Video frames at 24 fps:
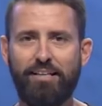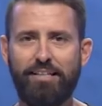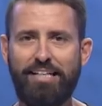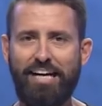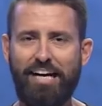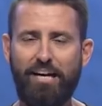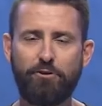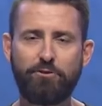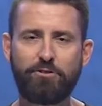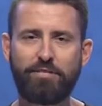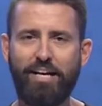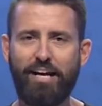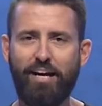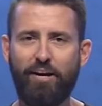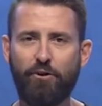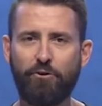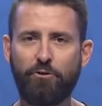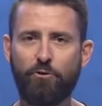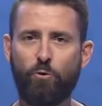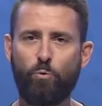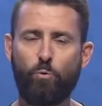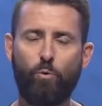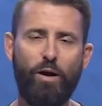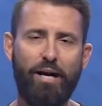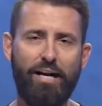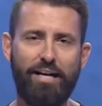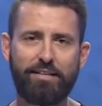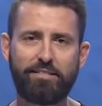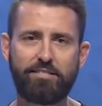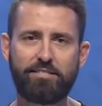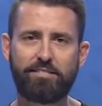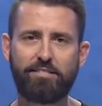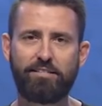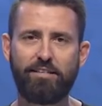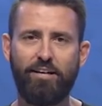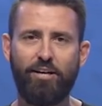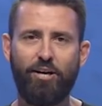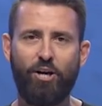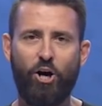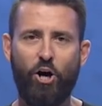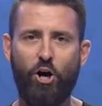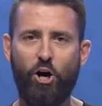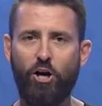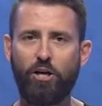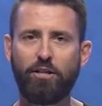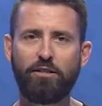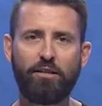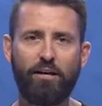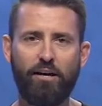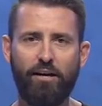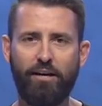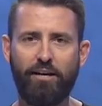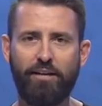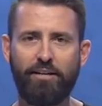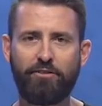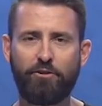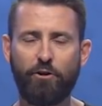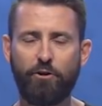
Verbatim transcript: downtown, West, online,